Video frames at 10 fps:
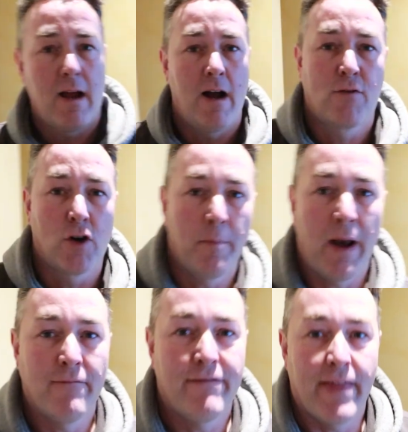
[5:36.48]
I've got a
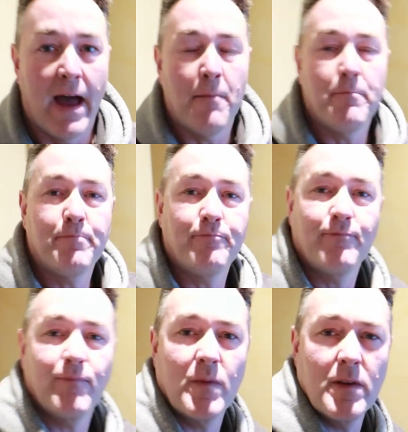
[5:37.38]
plan for that.
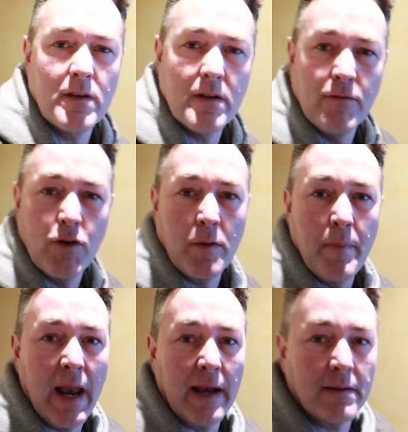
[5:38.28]
I've got a
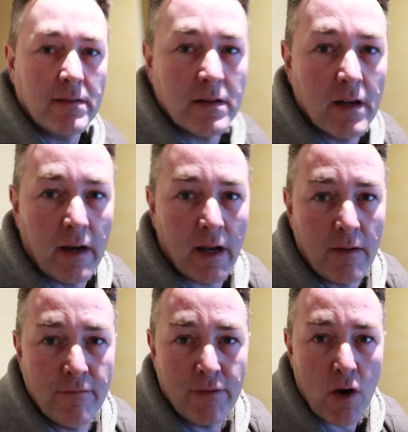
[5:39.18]
plan. And it
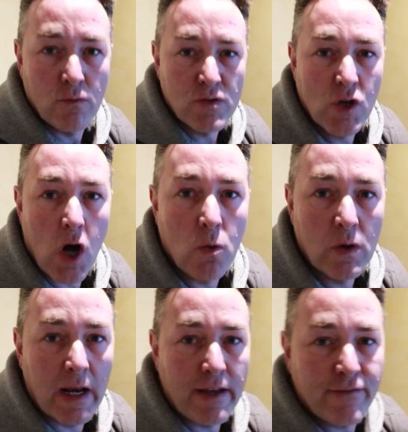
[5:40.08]
involves gold
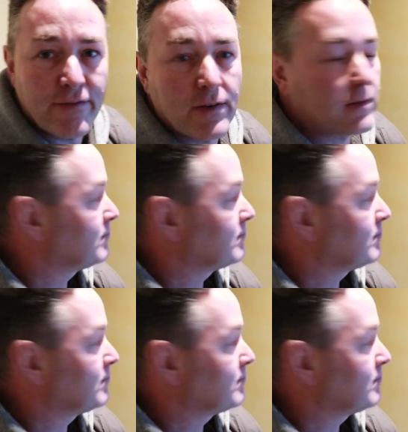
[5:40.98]
leaf.